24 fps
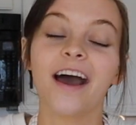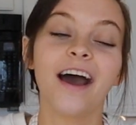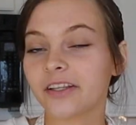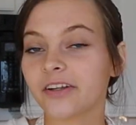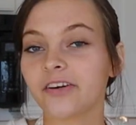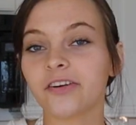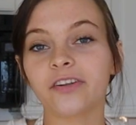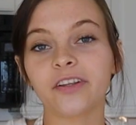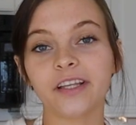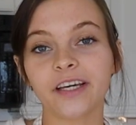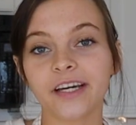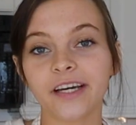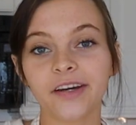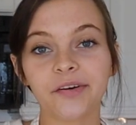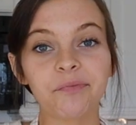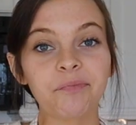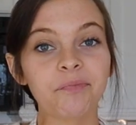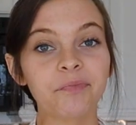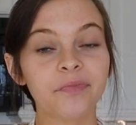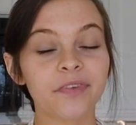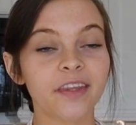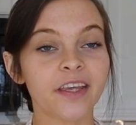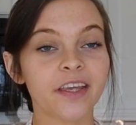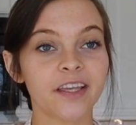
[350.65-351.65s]
Literally,
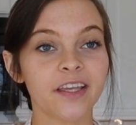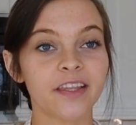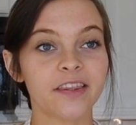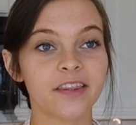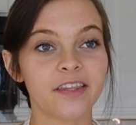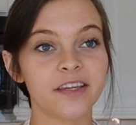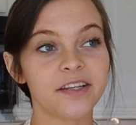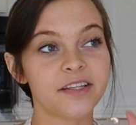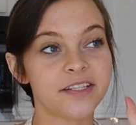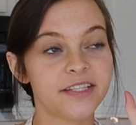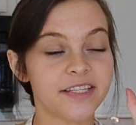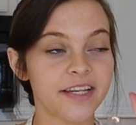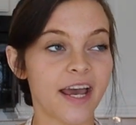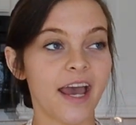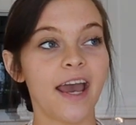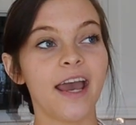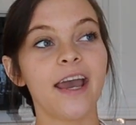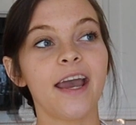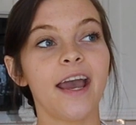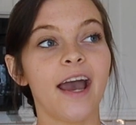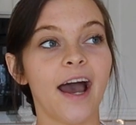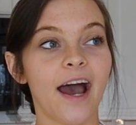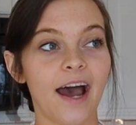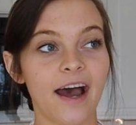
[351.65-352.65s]
the
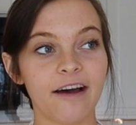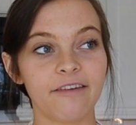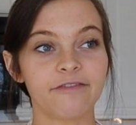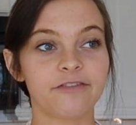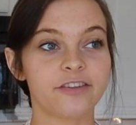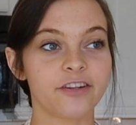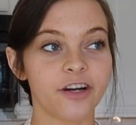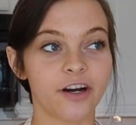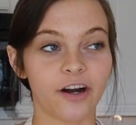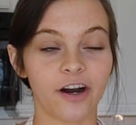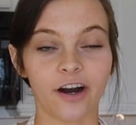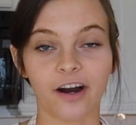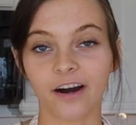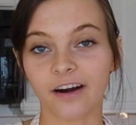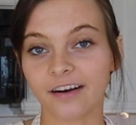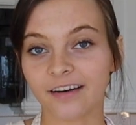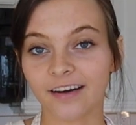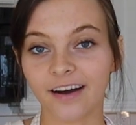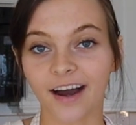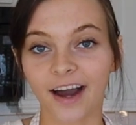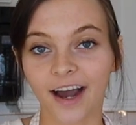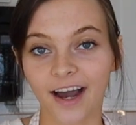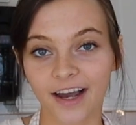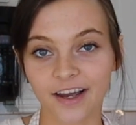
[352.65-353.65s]
day after
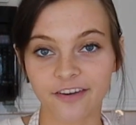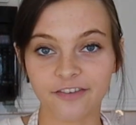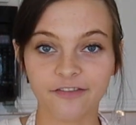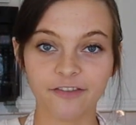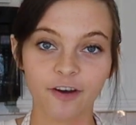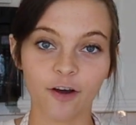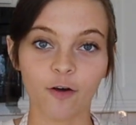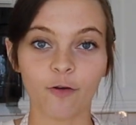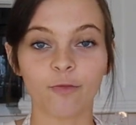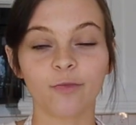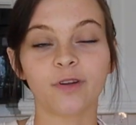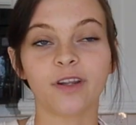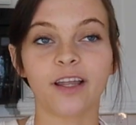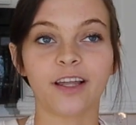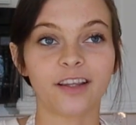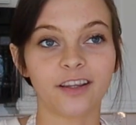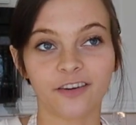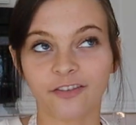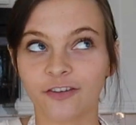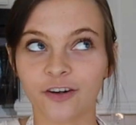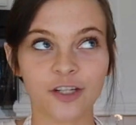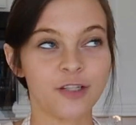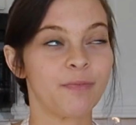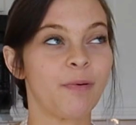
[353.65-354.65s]
I filmed like the
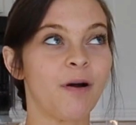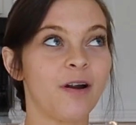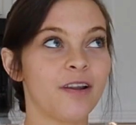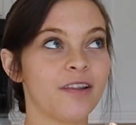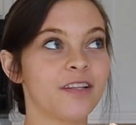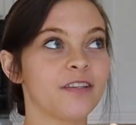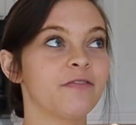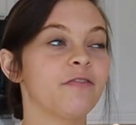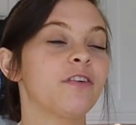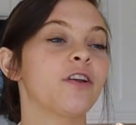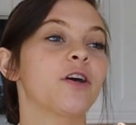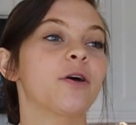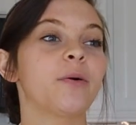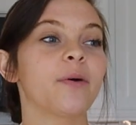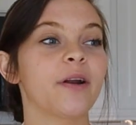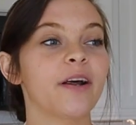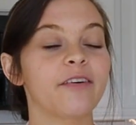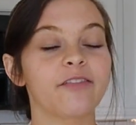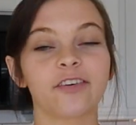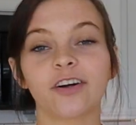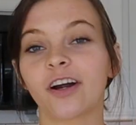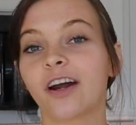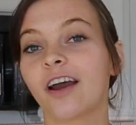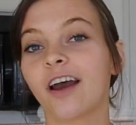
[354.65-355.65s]
first part of this video or
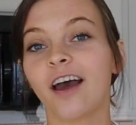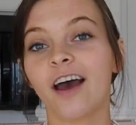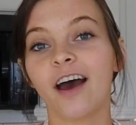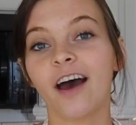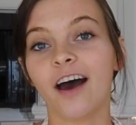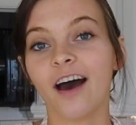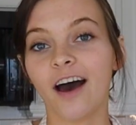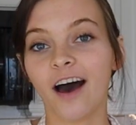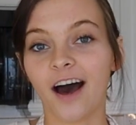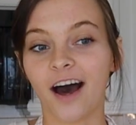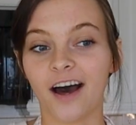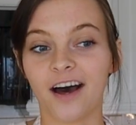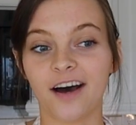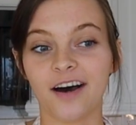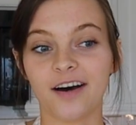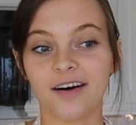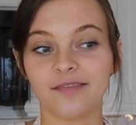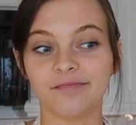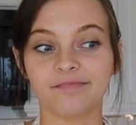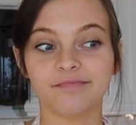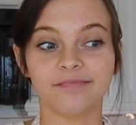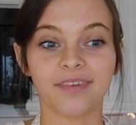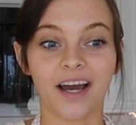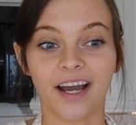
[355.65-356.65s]
whatever,
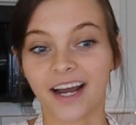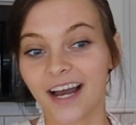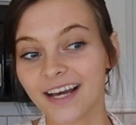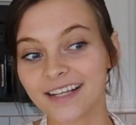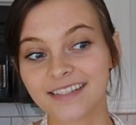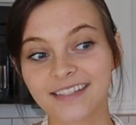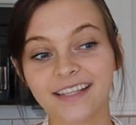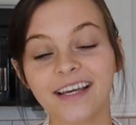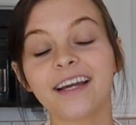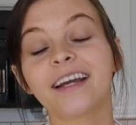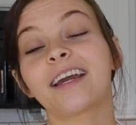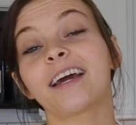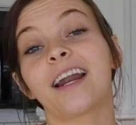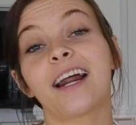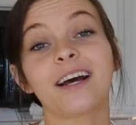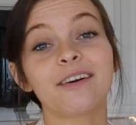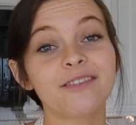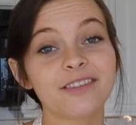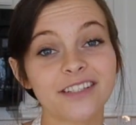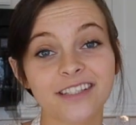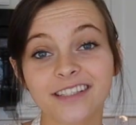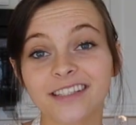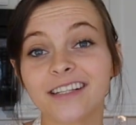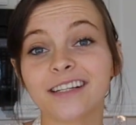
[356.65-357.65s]
um, I got sick and I
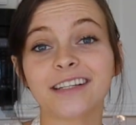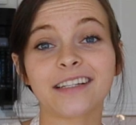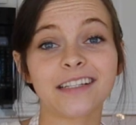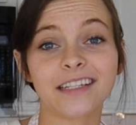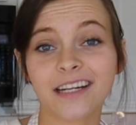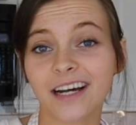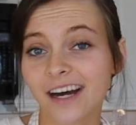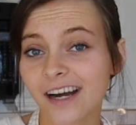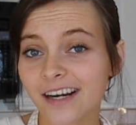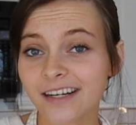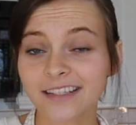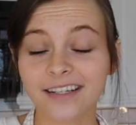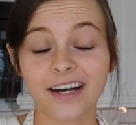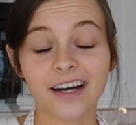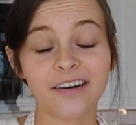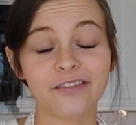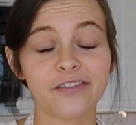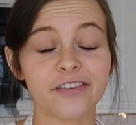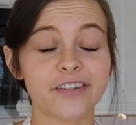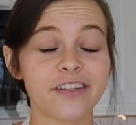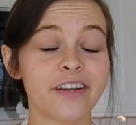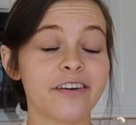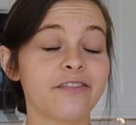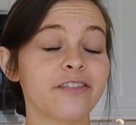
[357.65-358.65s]
was just like knocked out
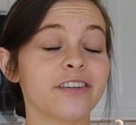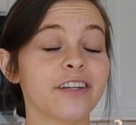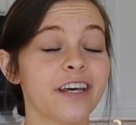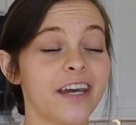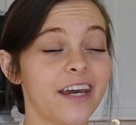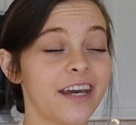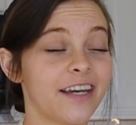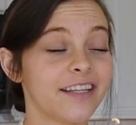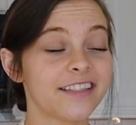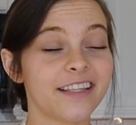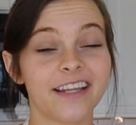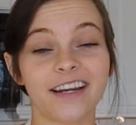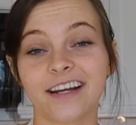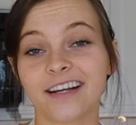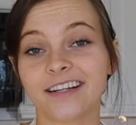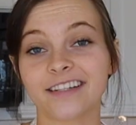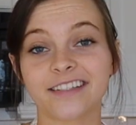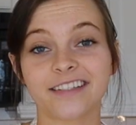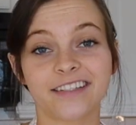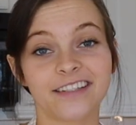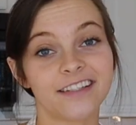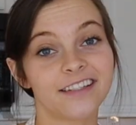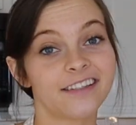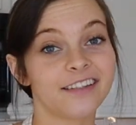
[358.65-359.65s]
for several days and I
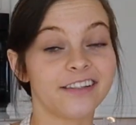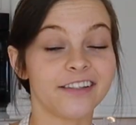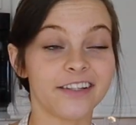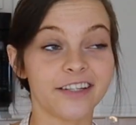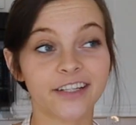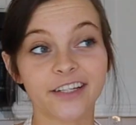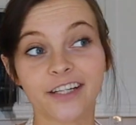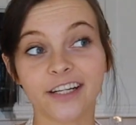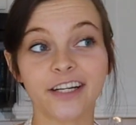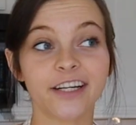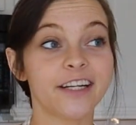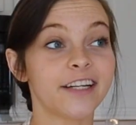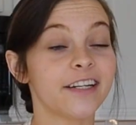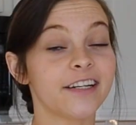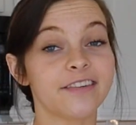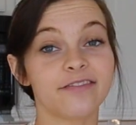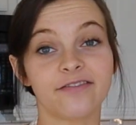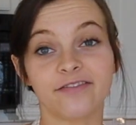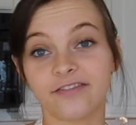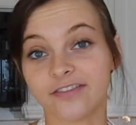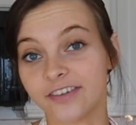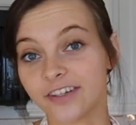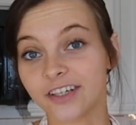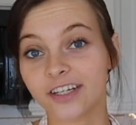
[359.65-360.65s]
just didn't look good, I
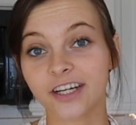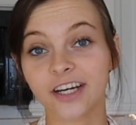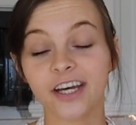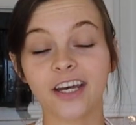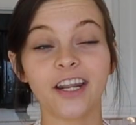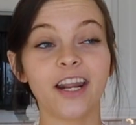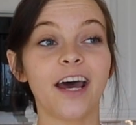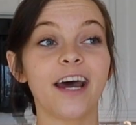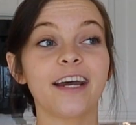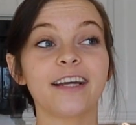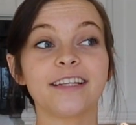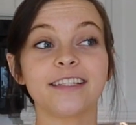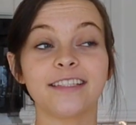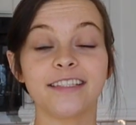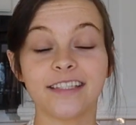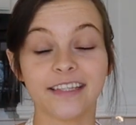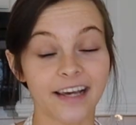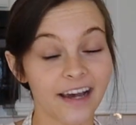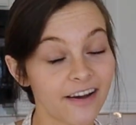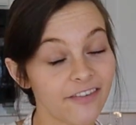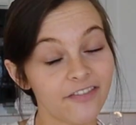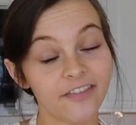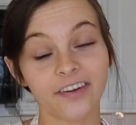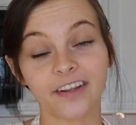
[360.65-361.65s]
didn't feel good, I
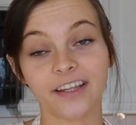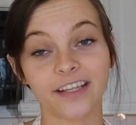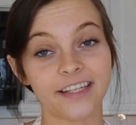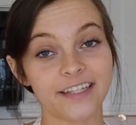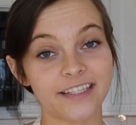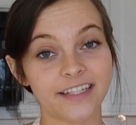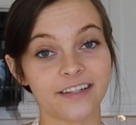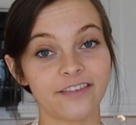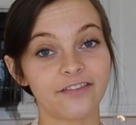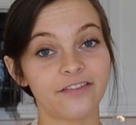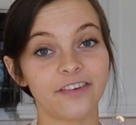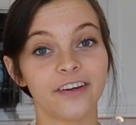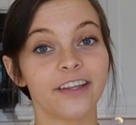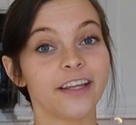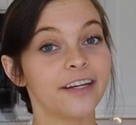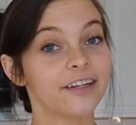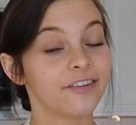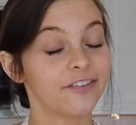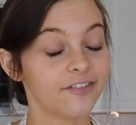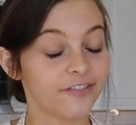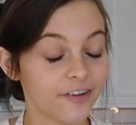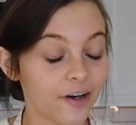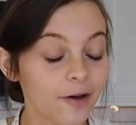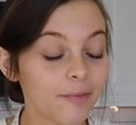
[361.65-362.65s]
definitely didn't feel
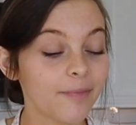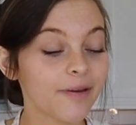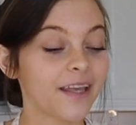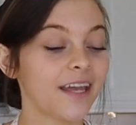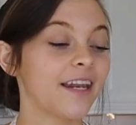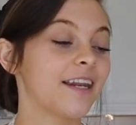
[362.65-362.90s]
like filming